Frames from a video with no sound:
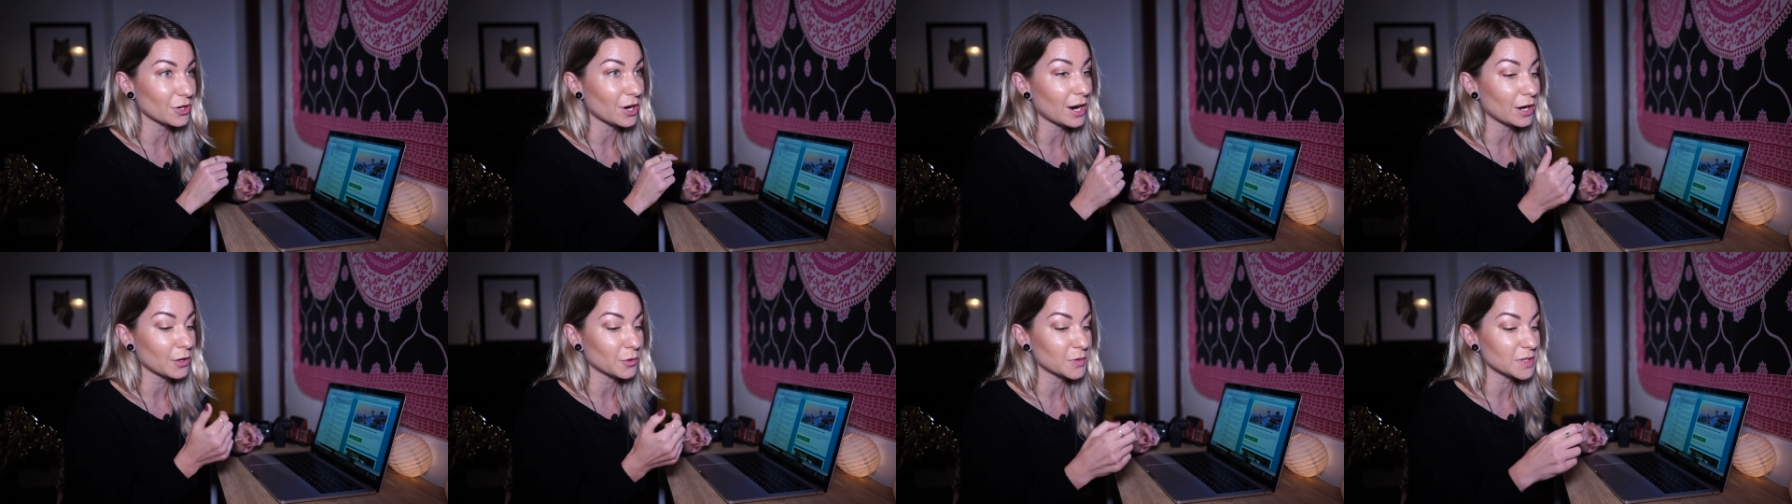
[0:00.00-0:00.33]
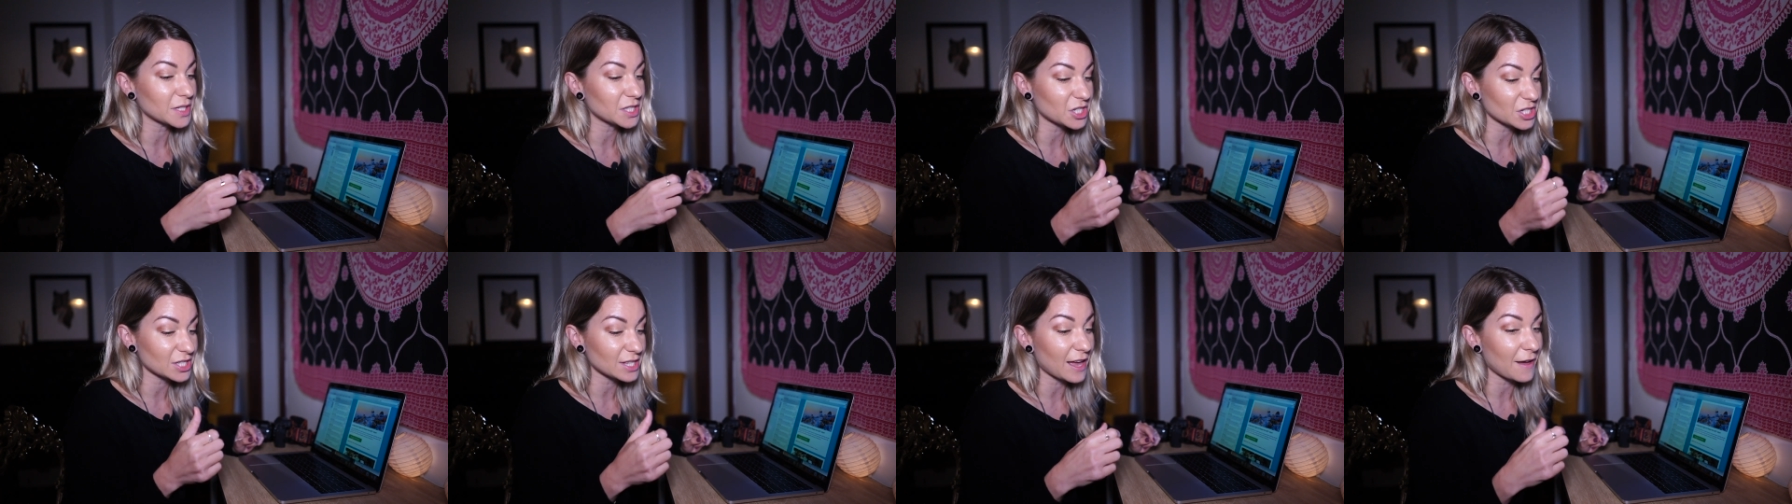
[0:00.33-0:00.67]
I
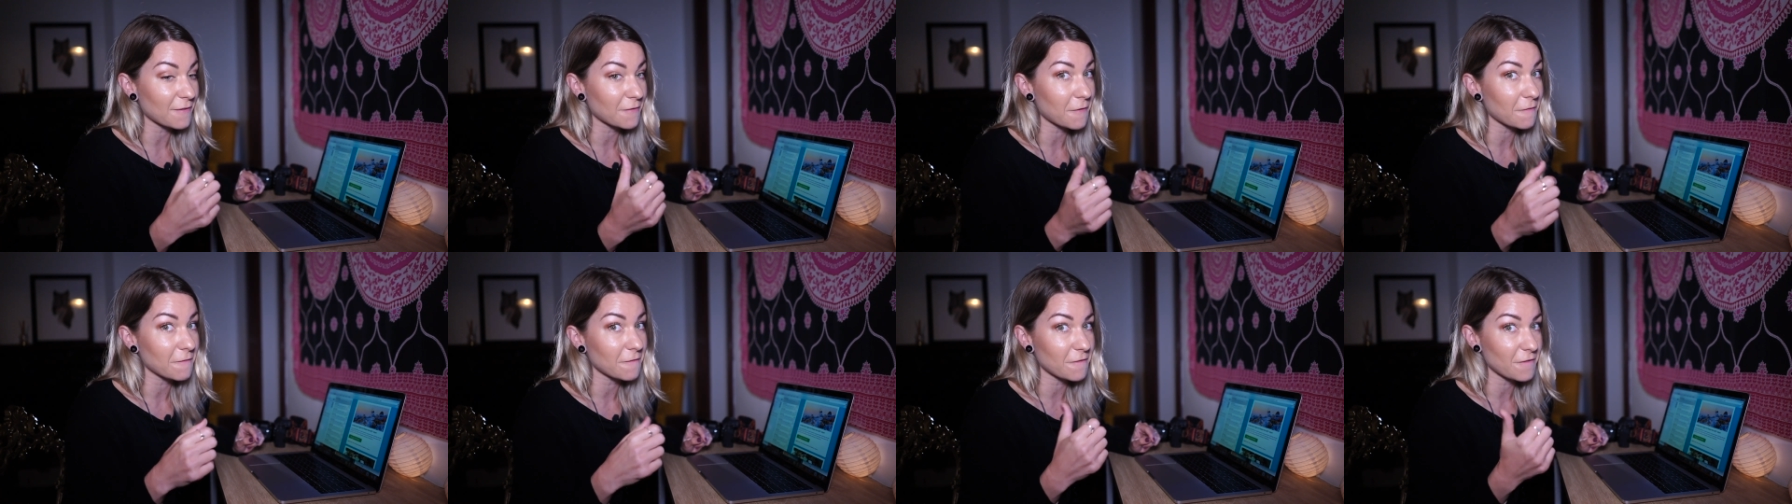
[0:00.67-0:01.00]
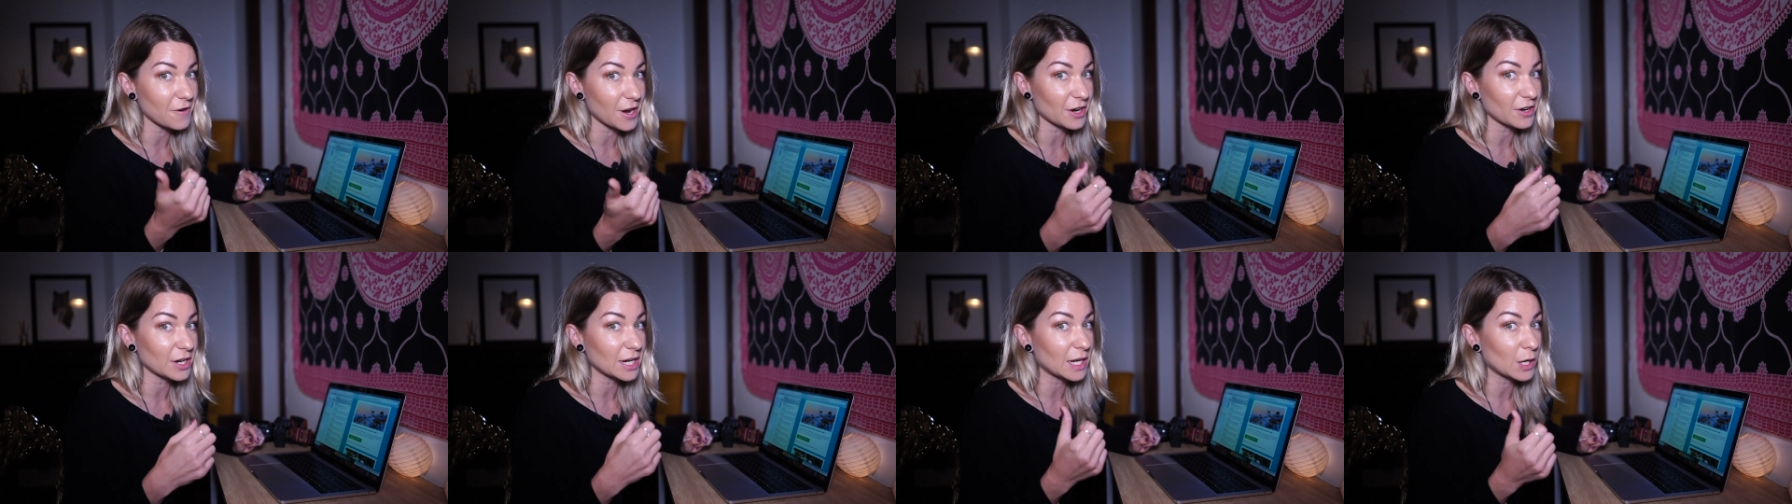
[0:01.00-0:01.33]
always just have a
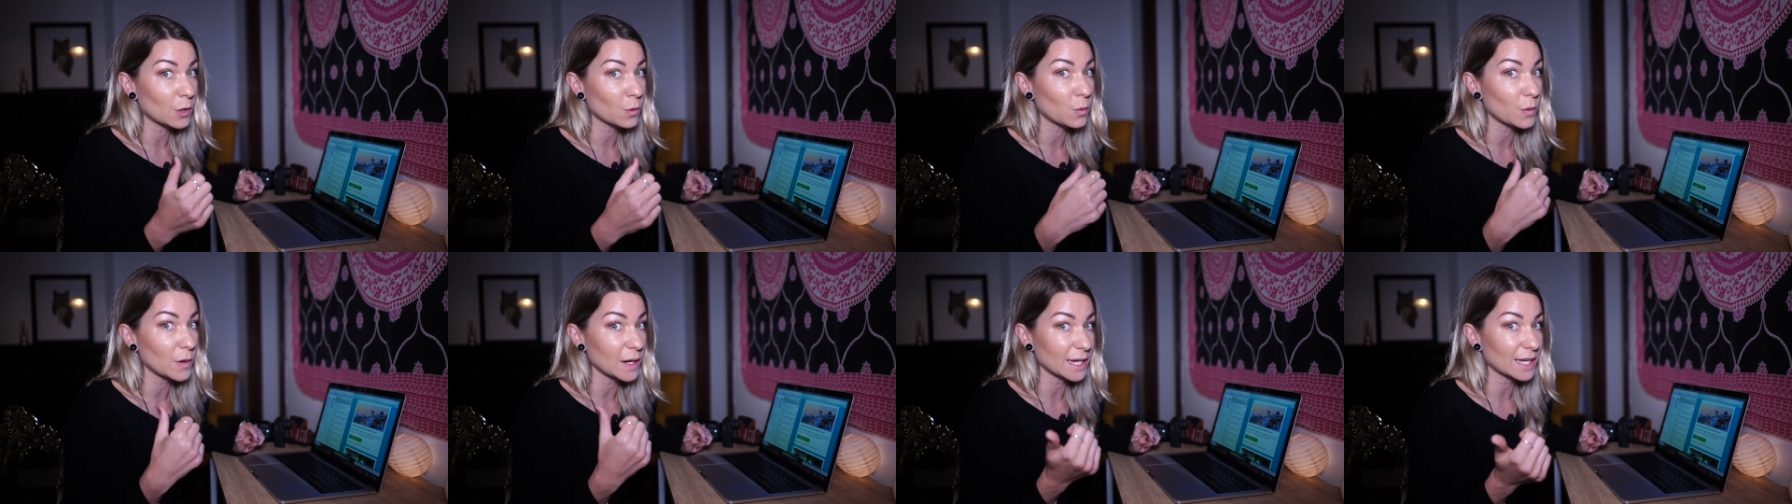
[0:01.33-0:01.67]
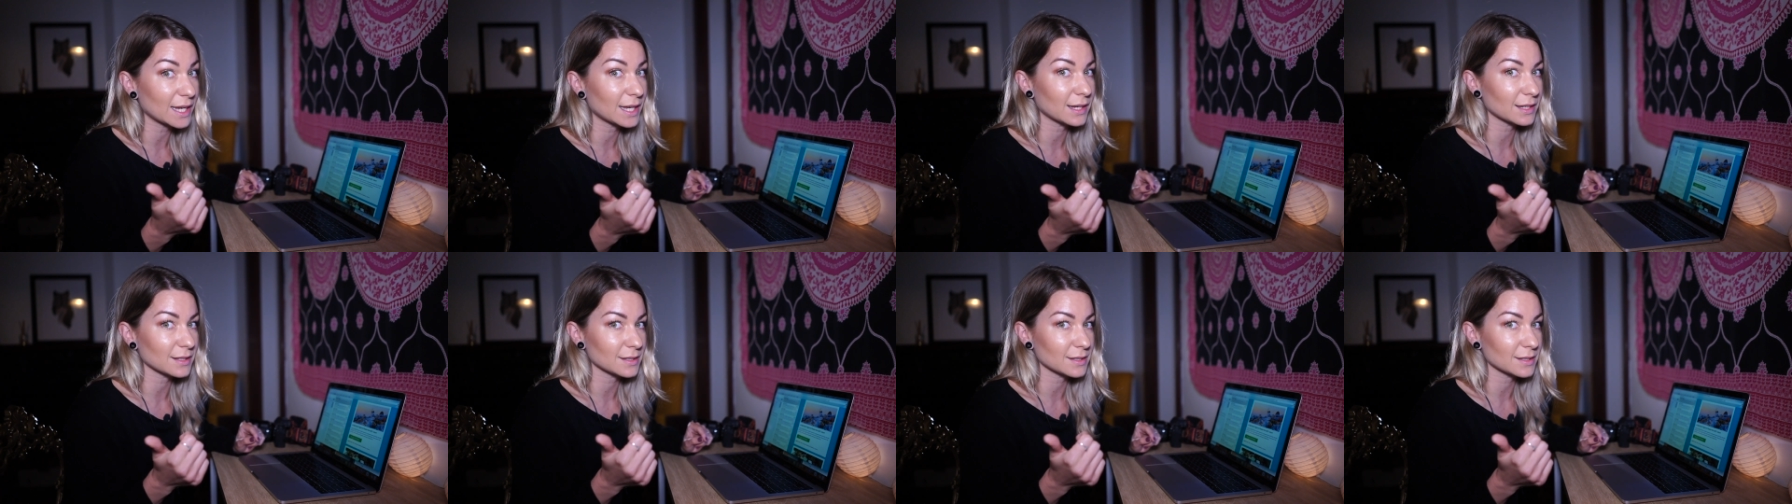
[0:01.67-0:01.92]
very quick